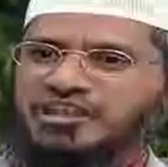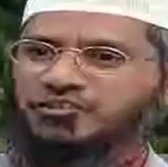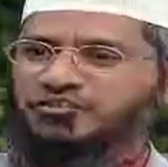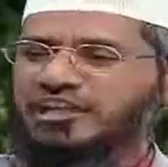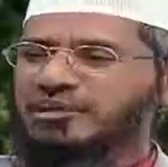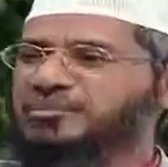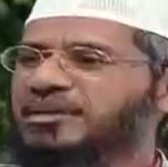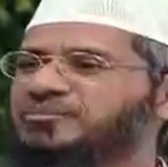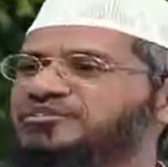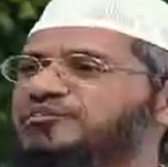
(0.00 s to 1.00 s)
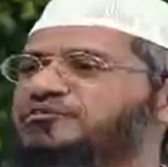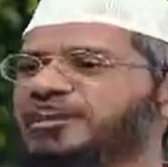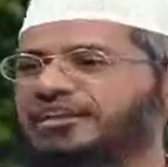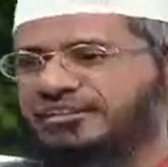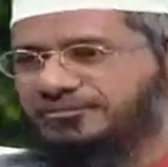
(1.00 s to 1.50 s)
I know that it becomes
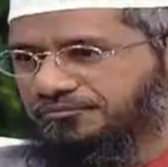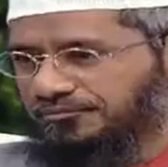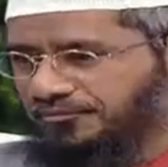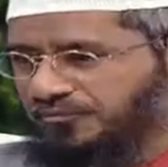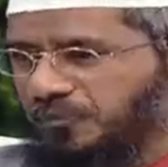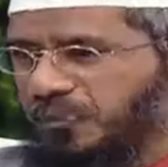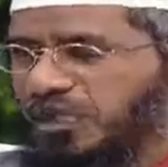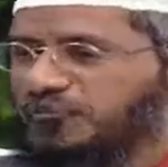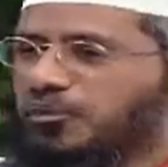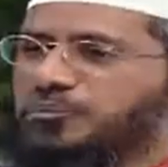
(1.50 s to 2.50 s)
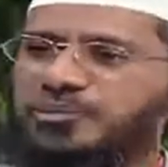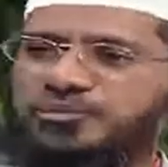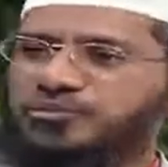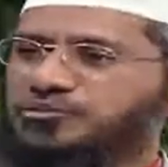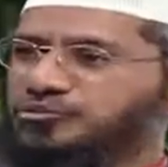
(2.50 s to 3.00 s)
difficult for
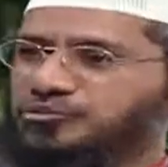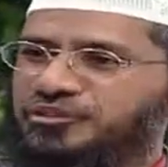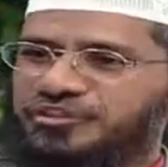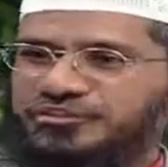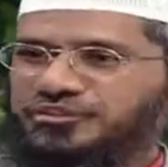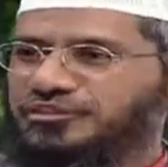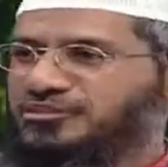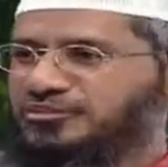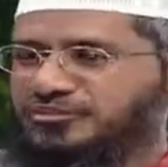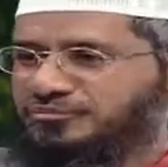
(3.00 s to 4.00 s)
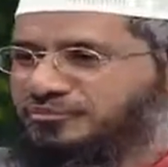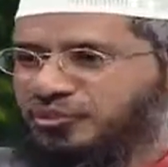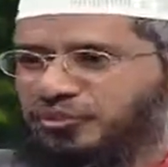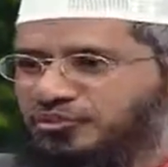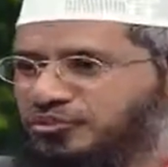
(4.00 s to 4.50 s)
people to listen
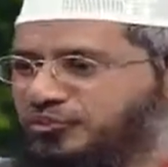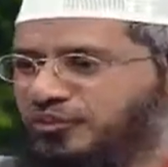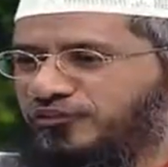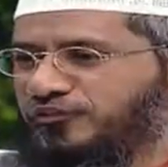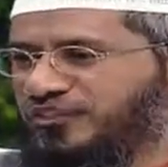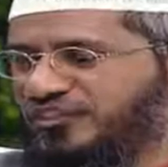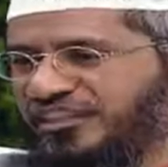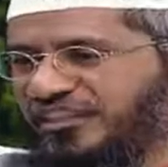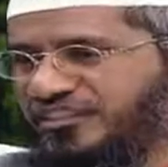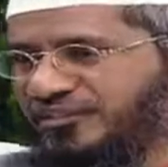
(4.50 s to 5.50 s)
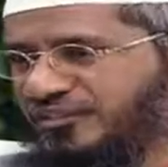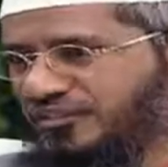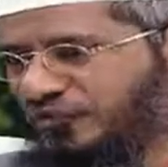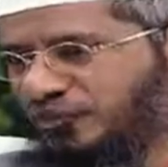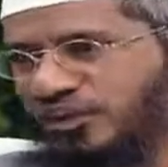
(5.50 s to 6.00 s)
because, if you have to recite the
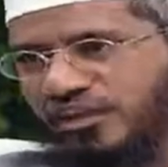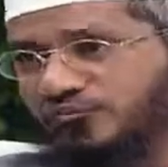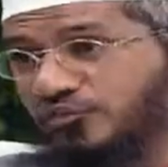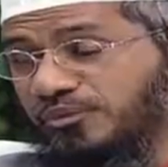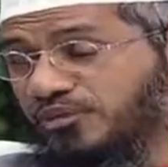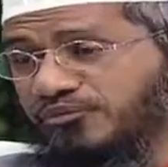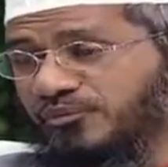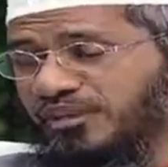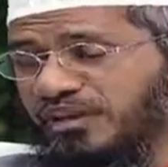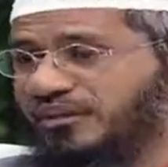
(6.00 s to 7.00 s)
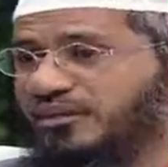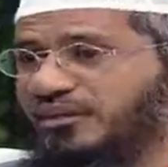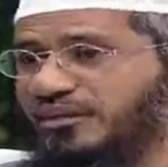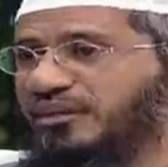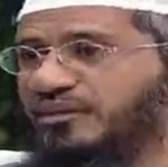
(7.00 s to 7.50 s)
full Quran in the full month of Ramadan,
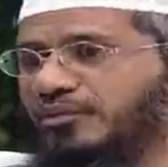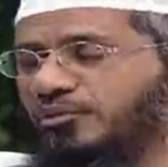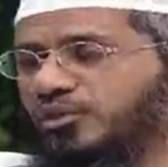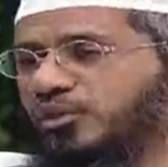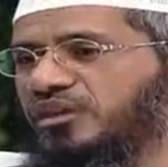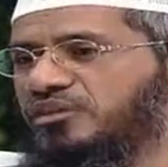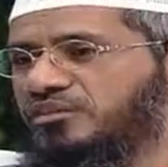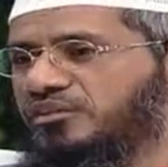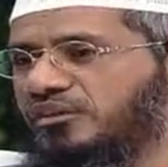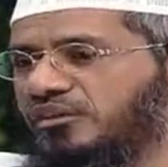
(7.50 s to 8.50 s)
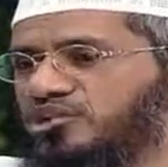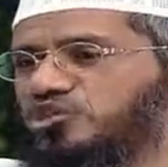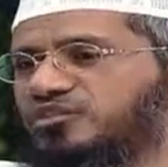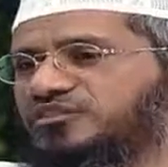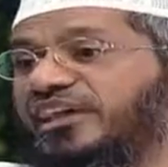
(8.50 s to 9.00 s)
it is about 1
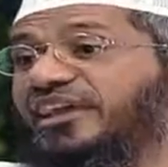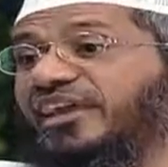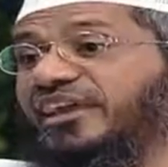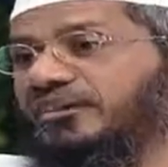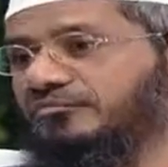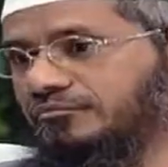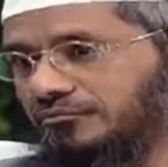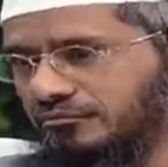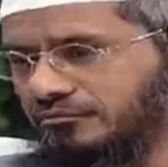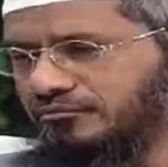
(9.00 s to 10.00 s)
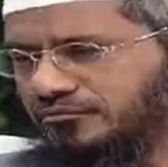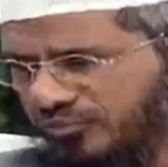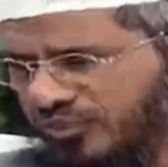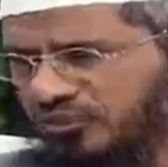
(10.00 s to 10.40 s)
juz a day, somewhere